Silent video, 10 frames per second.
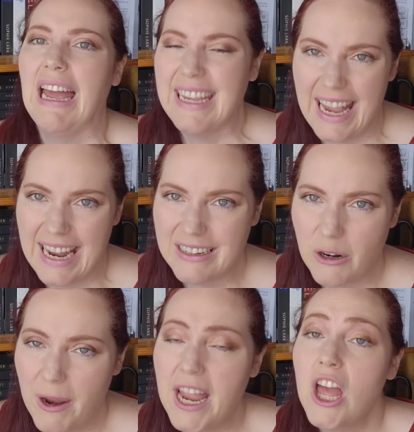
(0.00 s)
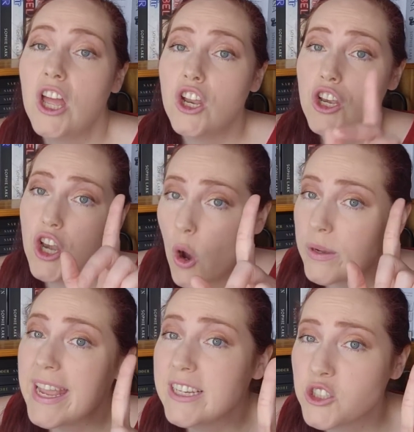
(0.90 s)
I can't, all right?
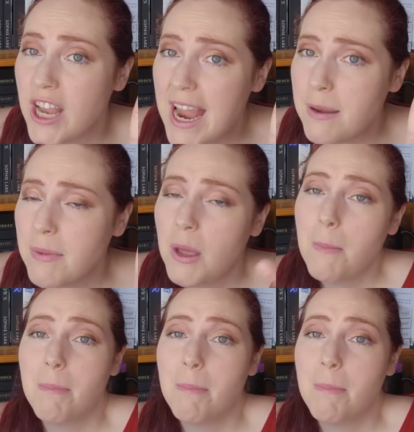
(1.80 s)
No kink shame,